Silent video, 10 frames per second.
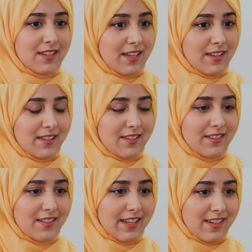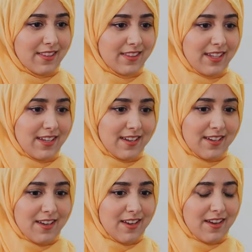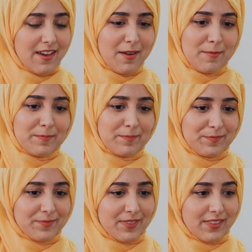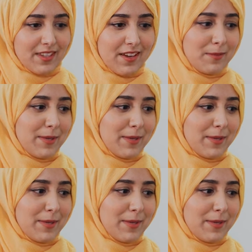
other